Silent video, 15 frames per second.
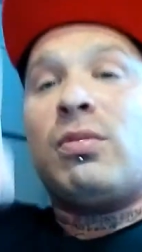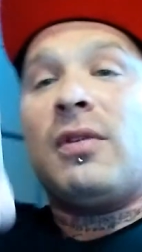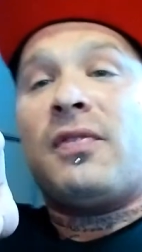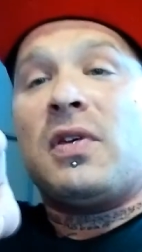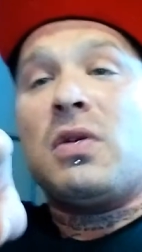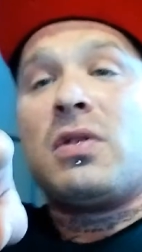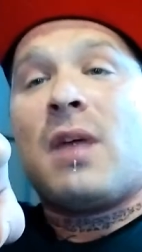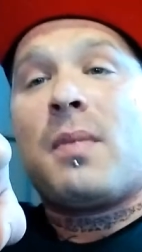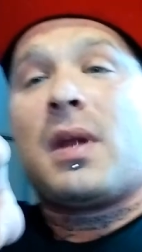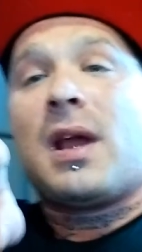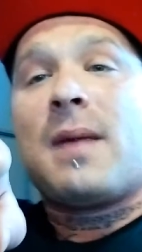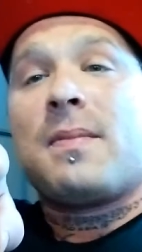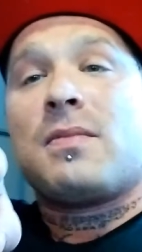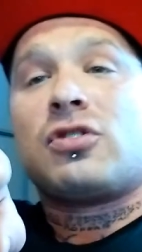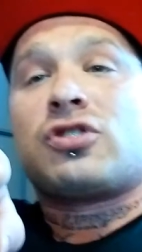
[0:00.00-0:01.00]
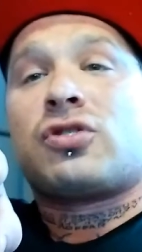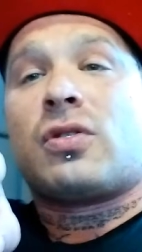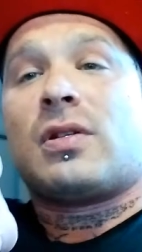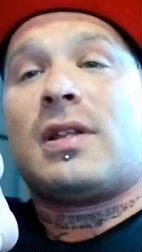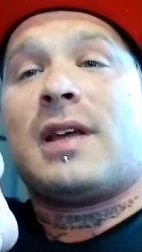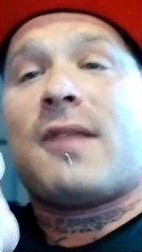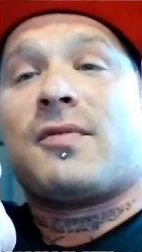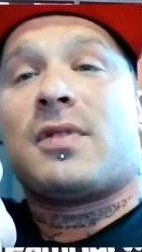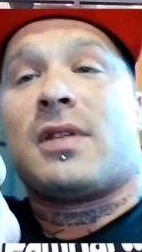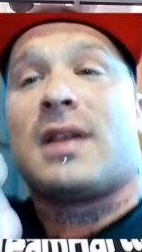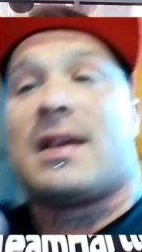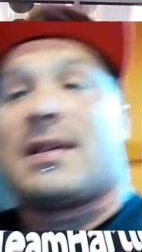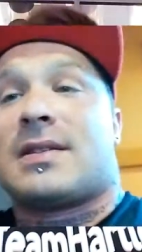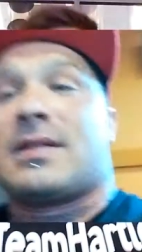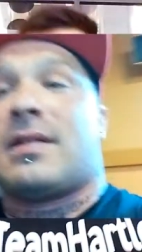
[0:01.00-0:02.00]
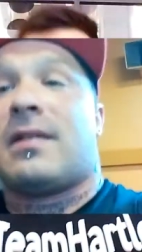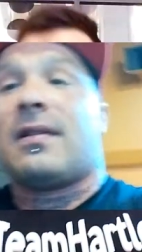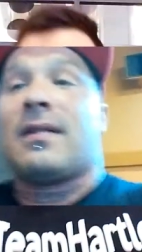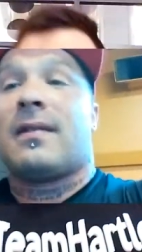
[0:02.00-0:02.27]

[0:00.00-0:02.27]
Review coming up shortly after this.